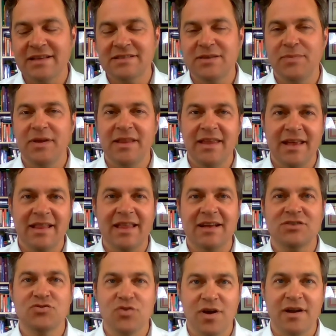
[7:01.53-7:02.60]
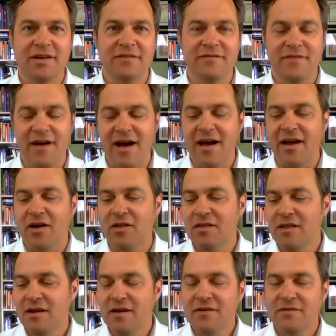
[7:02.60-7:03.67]
to be the electronic file
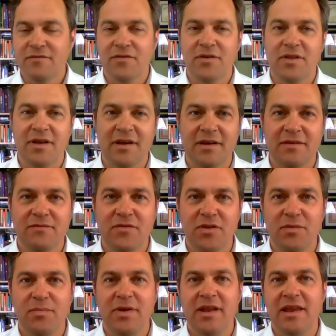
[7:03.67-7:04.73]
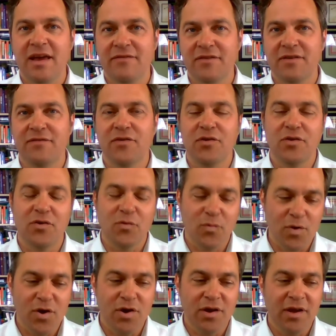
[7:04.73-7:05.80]
for the PDF converter to
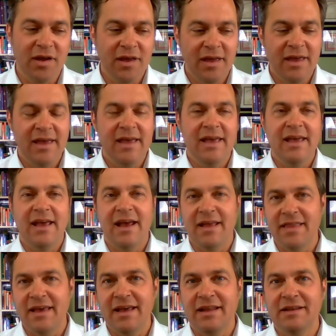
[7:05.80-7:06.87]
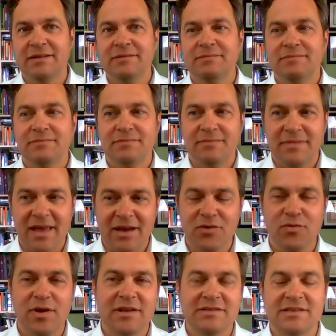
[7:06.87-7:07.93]
work, and then that
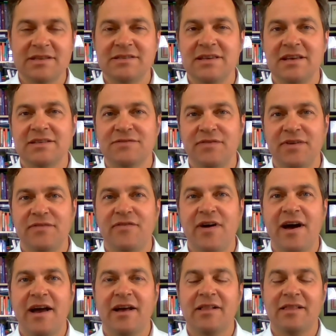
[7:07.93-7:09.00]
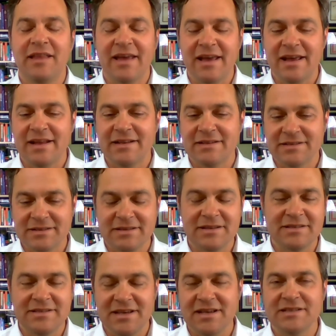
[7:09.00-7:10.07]
creates the CSV file, and the
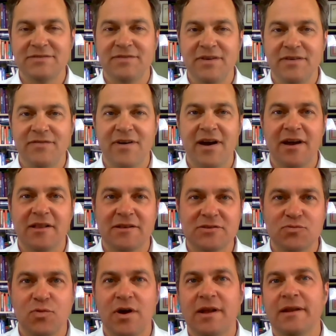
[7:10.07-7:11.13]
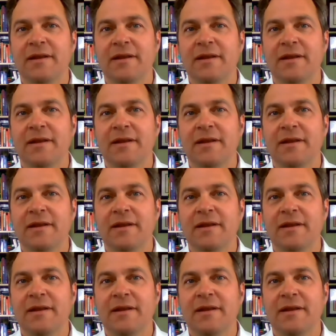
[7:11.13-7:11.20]
CSV file is what